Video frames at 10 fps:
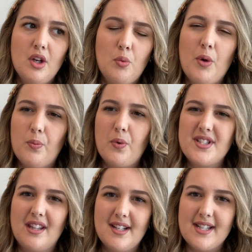we
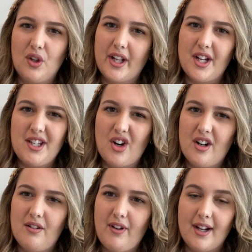sent these out like a year in
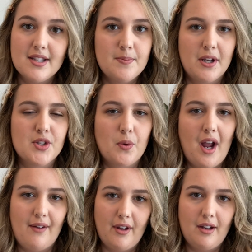advance because we're
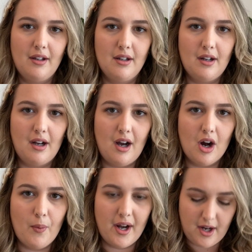having
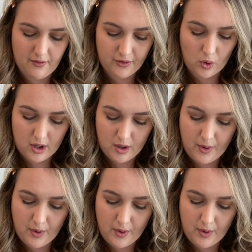our wedding in Florida.